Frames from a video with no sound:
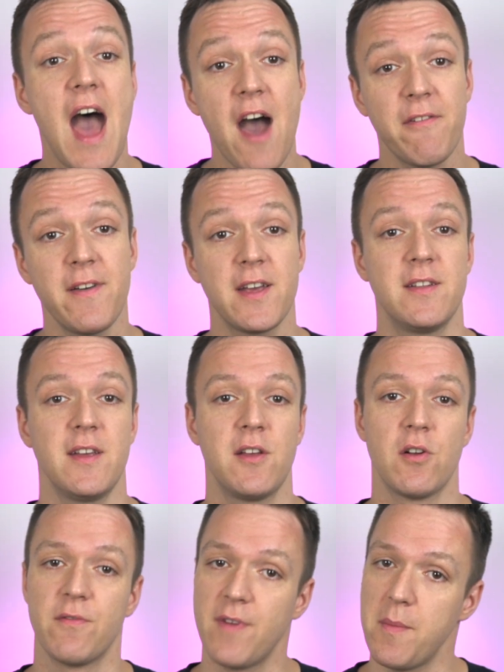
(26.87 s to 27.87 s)
affecting
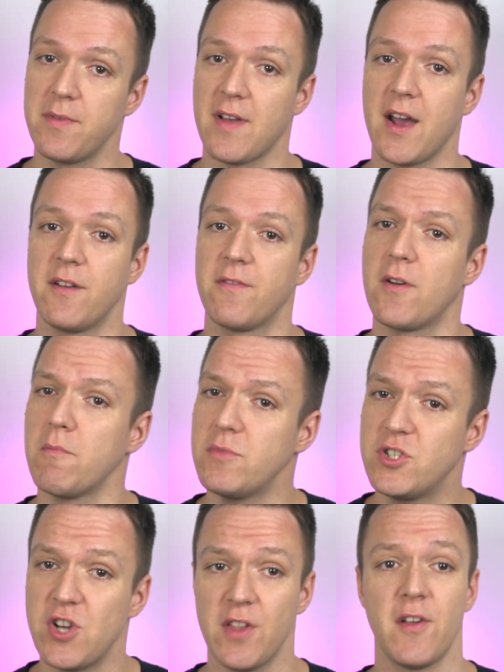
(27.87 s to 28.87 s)
your website from
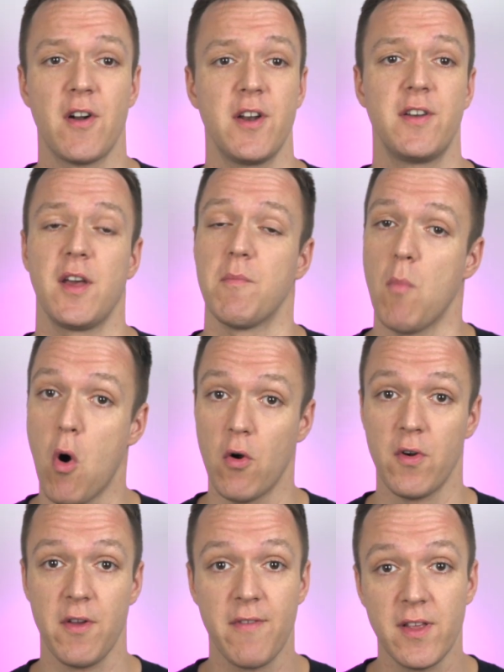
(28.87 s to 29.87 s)
generating
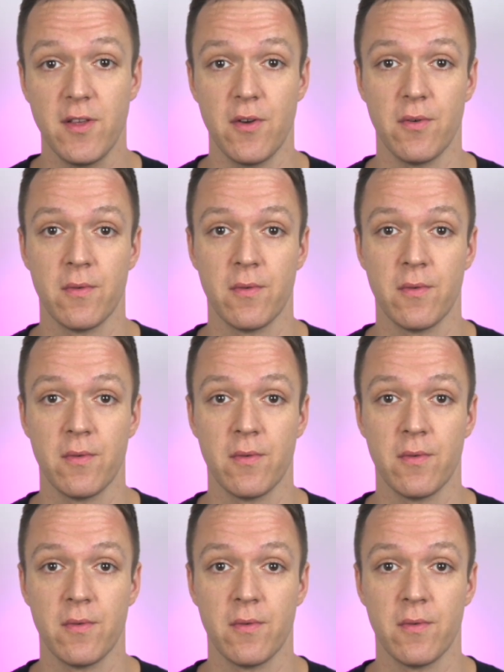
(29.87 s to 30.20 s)
more revenue.